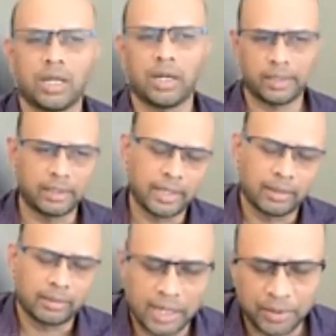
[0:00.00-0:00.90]
got it.
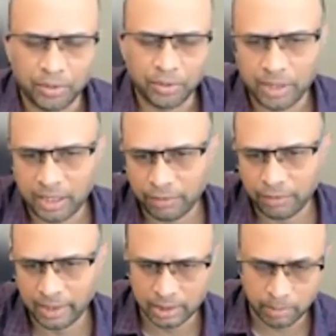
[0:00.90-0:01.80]
Yeah. Thank you. Thank you
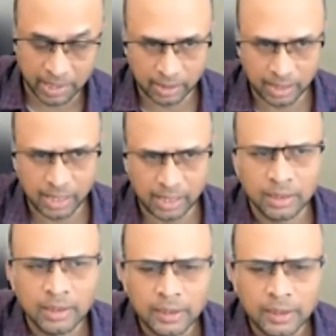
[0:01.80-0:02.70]
for explaining that.
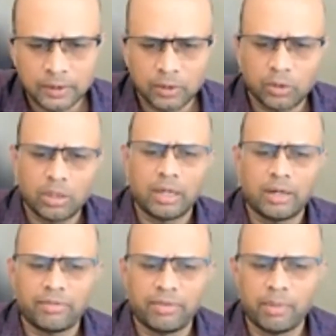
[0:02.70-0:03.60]
So
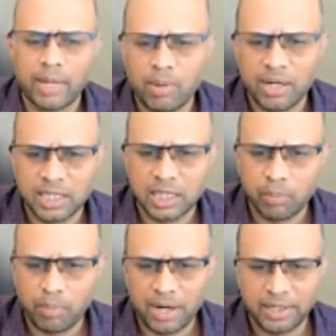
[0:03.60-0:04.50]
from capitalizing
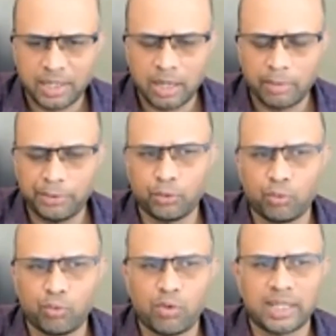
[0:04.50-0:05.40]
point of view,
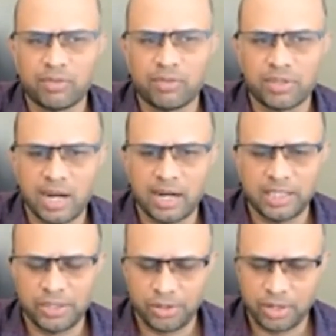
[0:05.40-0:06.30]
what kind of
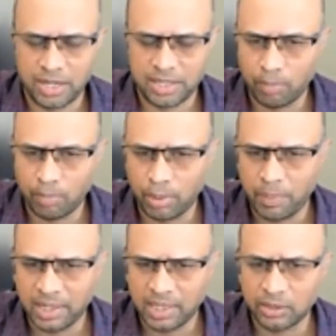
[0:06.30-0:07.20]
strategies you guys are
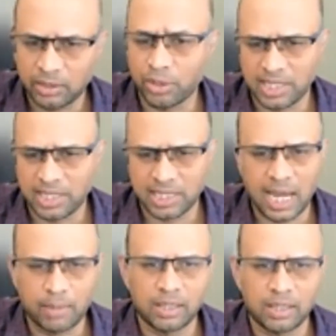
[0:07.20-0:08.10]
implementing to raise
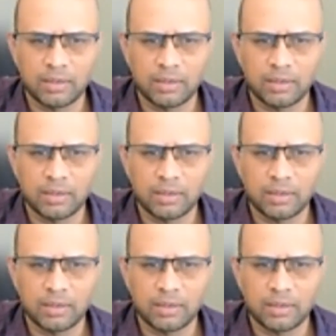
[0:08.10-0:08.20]
capital?